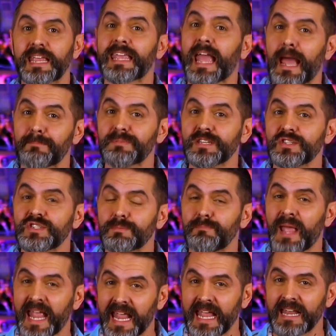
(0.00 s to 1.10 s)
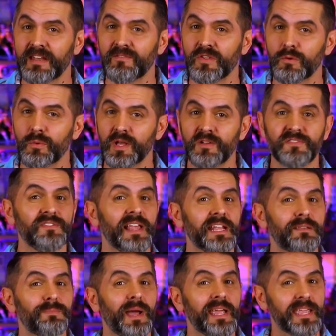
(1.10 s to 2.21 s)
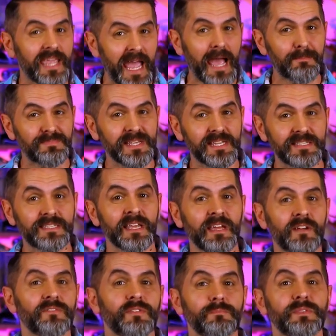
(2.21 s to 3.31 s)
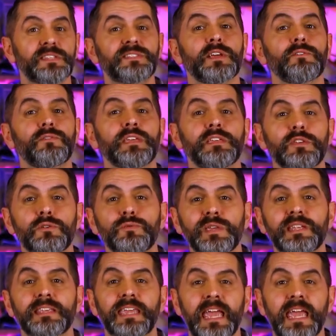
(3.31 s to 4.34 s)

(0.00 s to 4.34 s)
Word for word: a Captain Japan, if you will, flanked by captains from the Soviet Union,